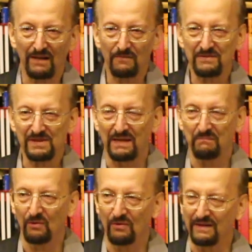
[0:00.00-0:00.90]
I won't say
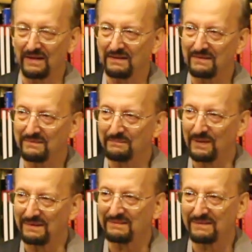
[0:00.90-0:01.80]
boring,
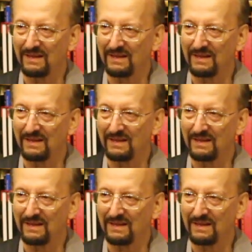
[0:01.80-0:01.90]
but